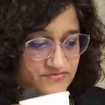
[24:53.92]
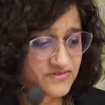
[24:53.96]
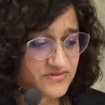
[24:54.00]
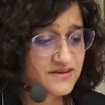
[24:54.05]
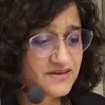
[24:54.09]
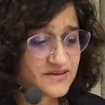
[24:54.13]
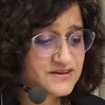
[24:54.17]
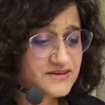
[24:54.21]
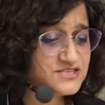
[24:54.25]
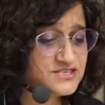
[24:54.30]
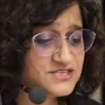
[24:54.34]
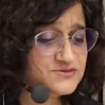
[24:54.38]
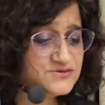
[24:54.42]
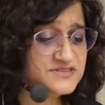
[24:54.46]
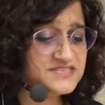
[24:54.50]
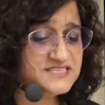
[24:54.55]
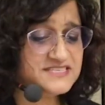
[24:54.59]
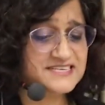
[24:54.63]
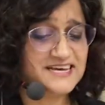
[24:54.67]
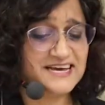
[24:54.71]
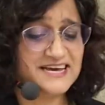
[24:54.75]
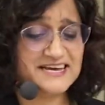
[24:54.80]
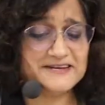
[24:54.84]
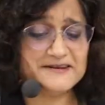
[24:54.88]
So
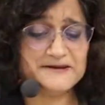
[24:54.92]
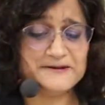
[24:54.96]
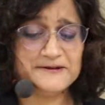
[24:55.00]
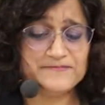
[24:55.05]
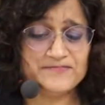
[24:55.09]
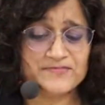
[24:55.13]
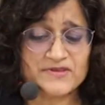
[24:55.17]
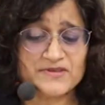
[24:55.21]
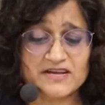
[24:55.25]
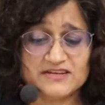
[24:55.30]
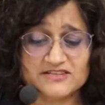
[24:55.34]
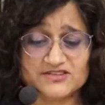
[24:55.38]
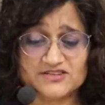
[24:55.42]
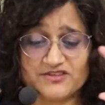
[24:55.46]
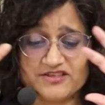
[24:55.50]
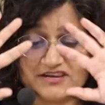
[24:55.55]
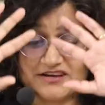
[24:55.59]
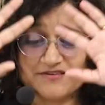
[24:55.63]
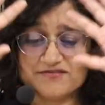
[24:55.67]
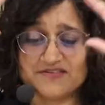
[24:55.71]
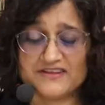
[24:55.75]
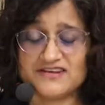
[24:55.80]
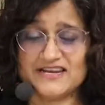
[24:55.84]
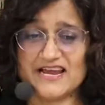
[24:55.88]
instead, So think of
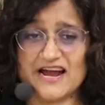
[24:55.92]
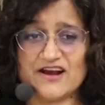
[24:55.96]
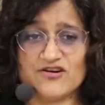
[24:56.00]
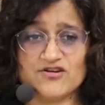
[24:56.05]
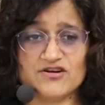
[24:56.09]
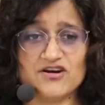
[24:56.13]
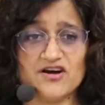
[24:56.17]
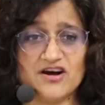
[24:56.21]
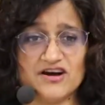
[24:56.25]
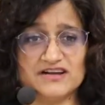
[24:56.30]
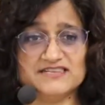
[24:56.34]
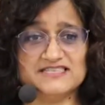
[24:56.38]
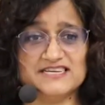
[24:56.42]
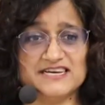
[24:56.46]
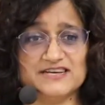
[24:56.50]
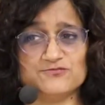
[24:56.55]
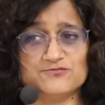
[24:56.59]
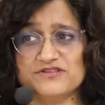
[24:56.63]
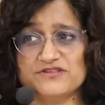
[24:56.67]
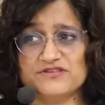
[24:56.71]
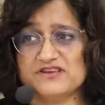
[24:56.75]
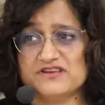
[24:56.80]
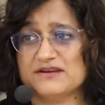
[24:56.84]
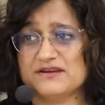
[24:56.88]
the narrow content, we're
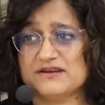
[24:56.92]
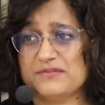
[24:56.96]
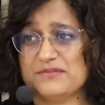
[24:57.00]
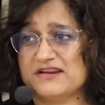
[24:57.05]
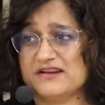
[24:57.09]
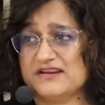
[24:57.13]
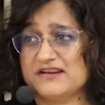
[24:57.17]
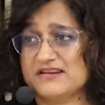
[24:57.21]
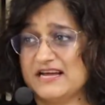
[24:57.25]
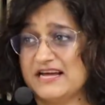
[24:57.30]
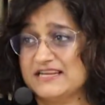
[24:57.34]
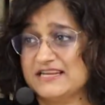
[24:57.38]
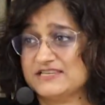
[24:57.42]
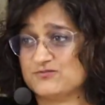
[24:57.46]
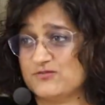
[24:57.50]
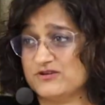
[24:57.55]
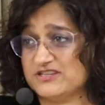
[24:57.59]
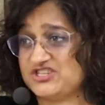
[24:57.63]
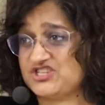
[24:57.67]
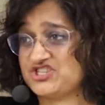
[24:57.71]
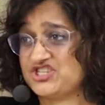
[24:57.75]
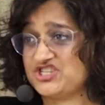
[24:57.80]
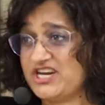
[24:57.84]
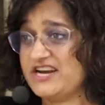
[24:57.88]
thinking about it as what's
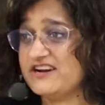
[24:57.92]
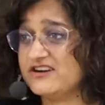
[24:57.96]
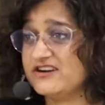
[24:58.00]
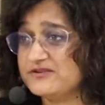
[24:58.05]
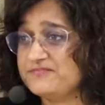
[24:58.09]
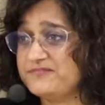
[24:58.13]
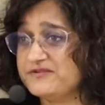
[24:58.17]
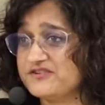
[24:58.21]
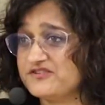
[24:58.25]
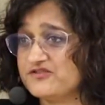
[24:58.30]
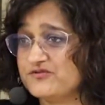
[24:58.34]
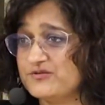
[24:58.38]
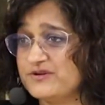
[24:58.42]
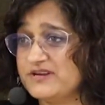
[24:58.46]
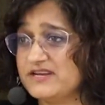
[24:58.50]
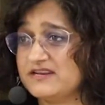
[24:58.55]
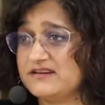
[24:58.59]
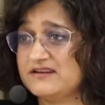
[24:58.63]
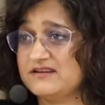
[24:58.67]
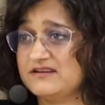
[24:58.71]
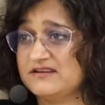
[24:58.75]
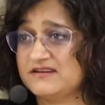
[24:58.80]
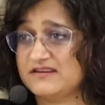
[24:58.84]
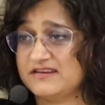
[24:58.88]
shared between
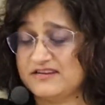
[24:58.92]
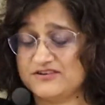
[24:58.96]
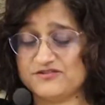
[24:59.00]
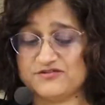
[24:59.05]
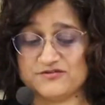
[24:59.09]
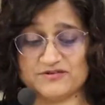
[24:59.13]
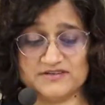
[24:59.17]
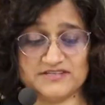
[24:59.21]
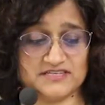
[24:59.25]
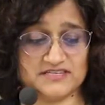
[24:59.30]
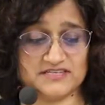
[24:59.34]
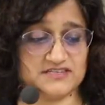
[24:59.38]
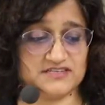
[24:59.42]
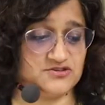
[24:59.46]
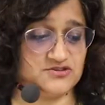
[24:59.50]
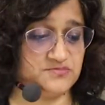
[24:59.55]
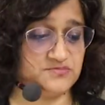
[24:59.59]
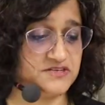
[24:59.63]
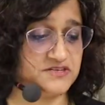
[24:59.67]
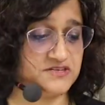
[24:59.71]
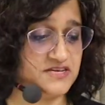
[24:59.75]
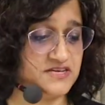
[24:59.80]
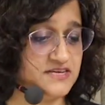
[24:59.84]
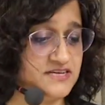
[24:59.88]
intrinsic
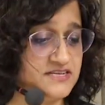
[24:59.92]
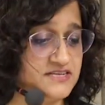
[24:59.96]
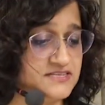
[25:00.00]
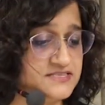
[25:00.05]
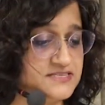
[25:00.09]
duplicates,